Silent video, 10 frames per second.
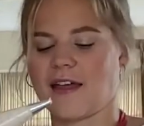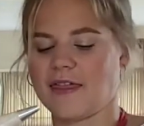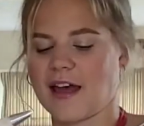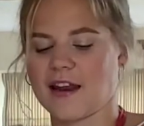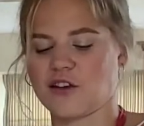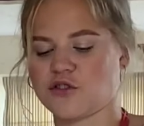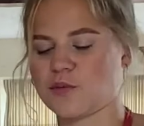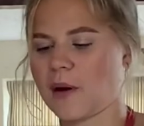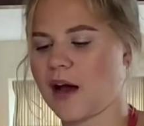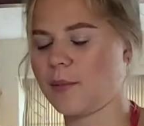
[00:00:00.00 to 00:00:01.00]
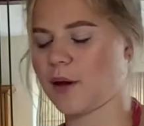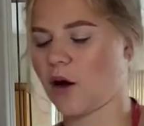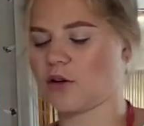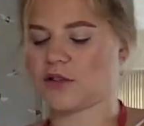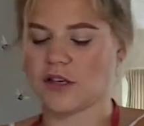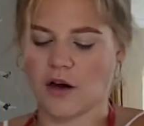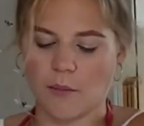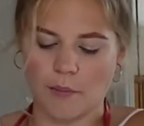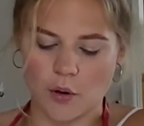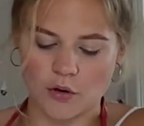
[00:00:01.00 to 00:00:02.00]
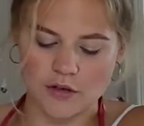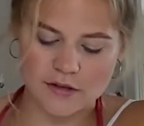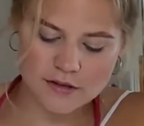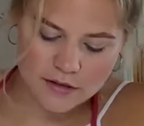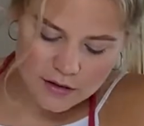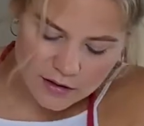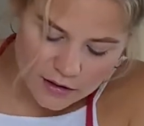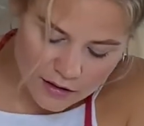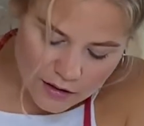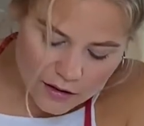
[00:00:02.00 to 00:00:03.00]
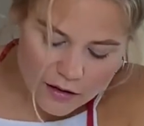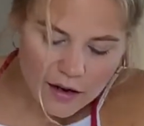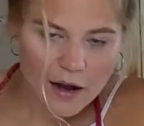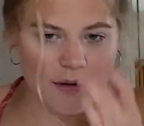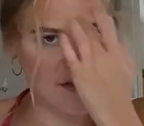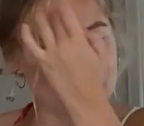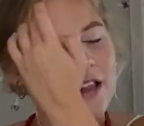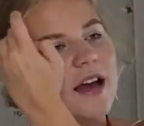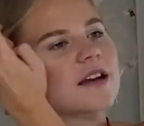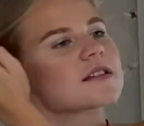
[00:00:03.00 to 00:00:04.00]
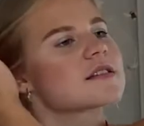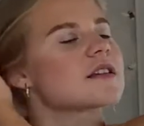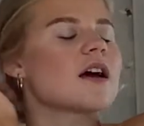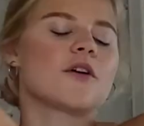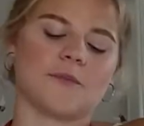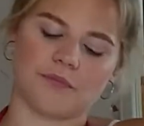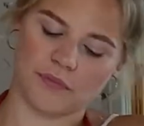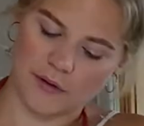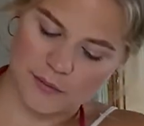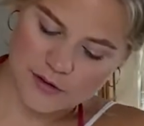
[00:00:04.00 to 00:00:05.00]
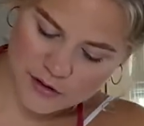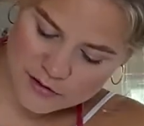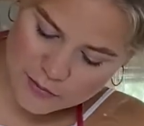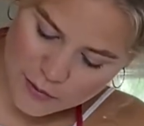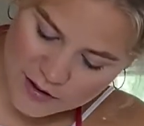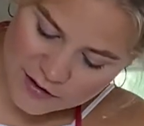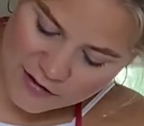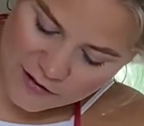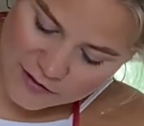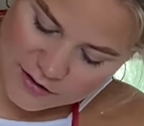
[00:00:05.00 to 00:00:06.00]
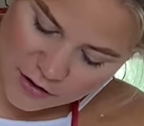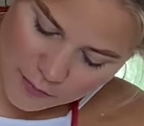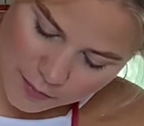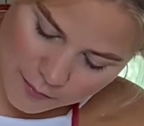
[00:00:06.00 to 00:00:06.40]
and then just pipe it onto your buns however you like. So I'm just going to swirl it round the top.